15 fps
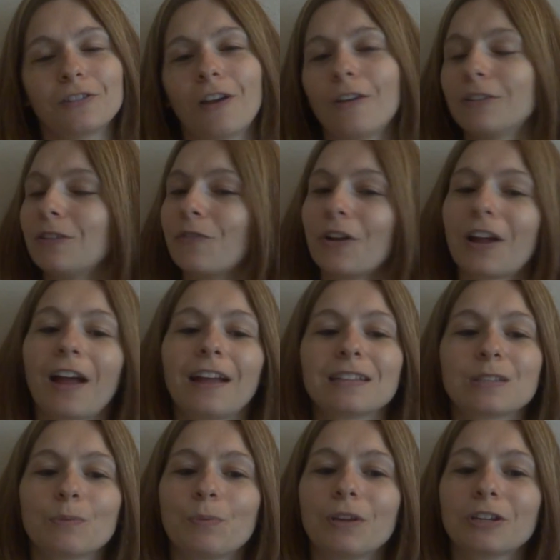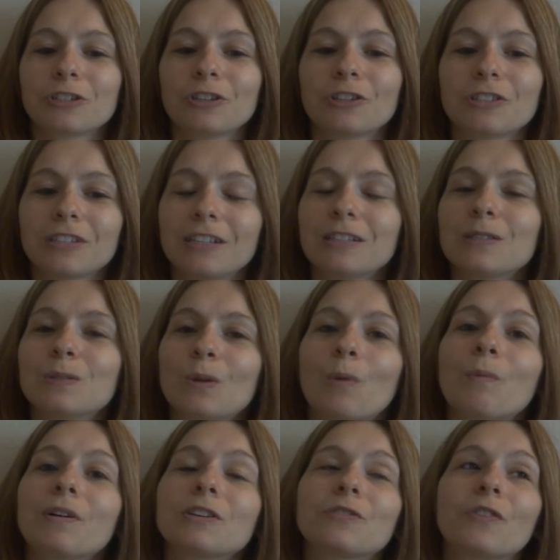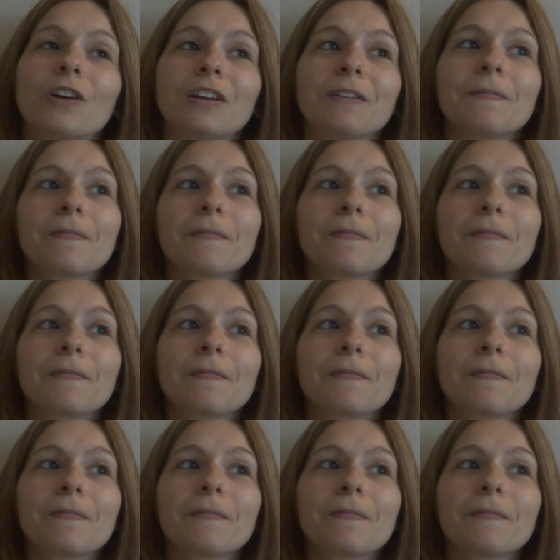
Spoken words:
all different kinds of pictures. It's so much fun.